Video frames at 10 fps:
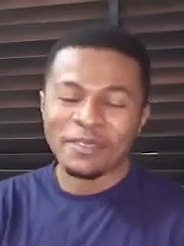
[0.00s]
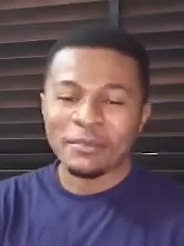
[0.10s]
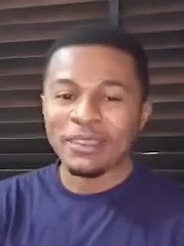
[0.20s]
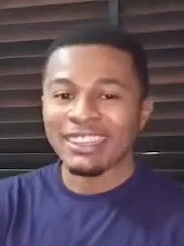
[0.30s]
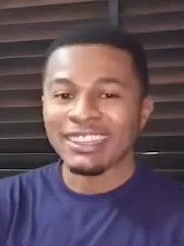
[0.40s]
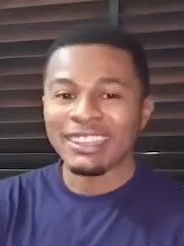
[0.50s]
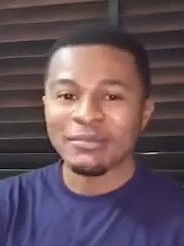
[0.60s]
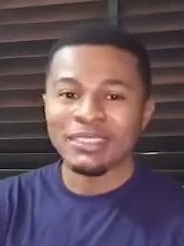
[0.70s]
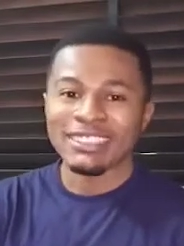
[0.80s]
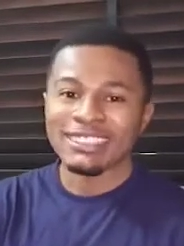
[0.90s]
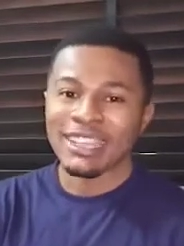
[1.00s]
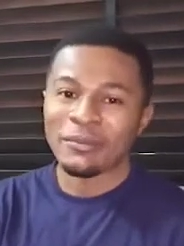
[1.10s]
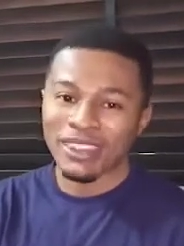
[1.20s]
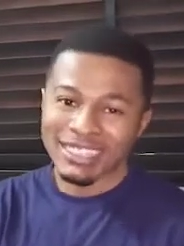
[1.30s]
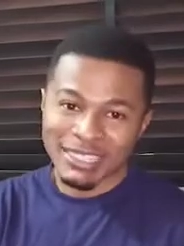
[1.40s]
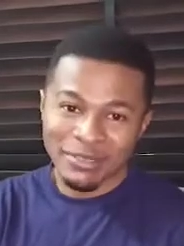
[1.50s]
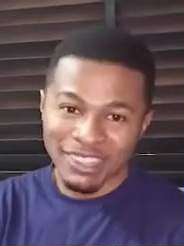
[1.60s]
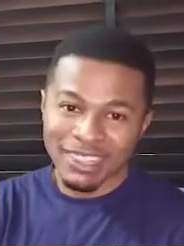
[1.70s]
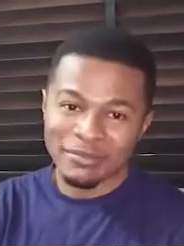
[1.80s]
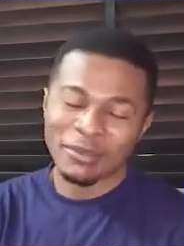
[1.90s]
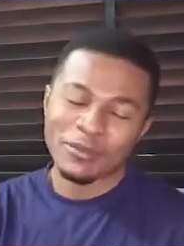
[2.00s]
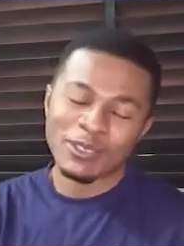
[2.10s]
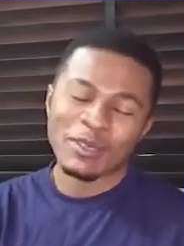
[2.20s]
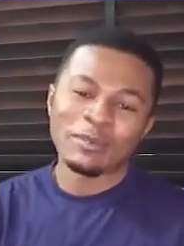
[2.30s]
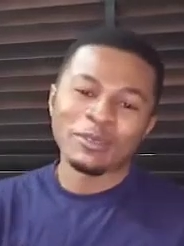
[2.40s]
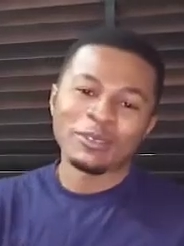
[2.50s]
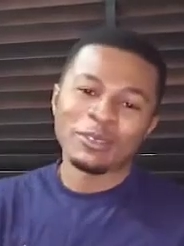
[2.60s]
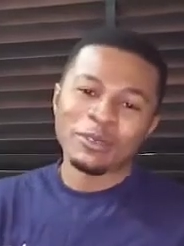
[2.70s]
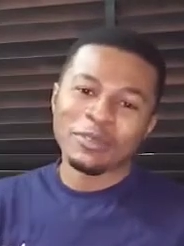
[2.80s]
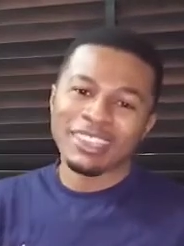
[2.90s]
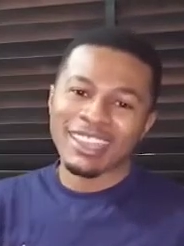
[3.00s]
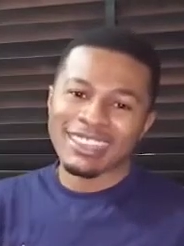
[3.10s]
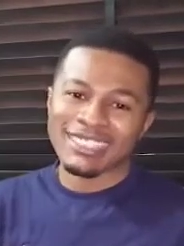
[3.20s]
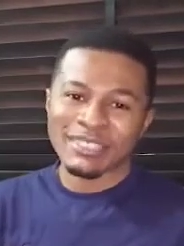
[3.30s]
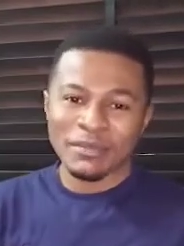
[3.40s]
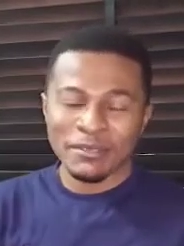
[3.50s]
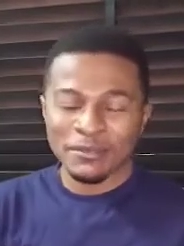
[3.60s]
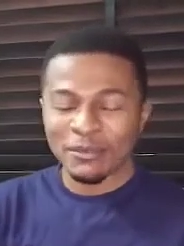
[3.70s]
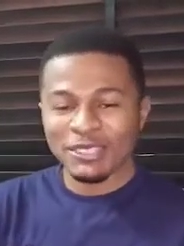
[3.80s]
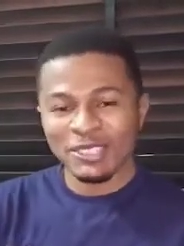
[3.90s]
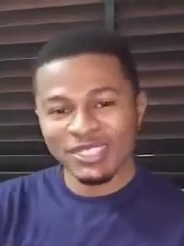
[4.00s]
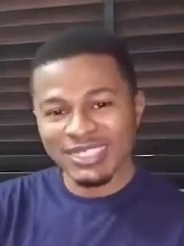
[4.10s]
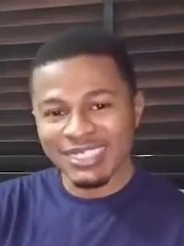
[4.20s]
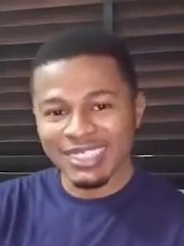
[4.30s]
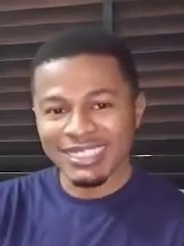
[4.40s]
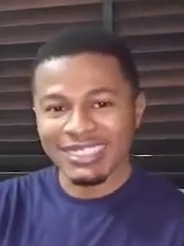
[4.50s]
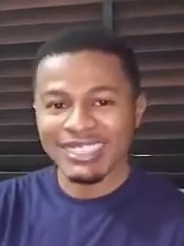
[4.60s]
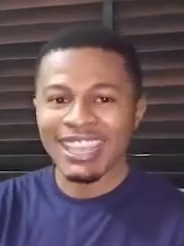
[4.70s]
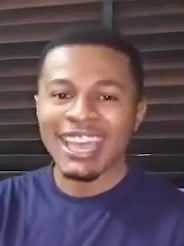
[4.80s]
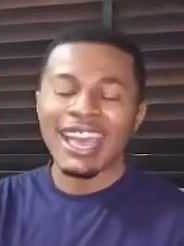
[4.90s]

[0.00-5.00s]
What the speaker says: My name is Ajibola, but most people know me as SPIFF from the Johnsons,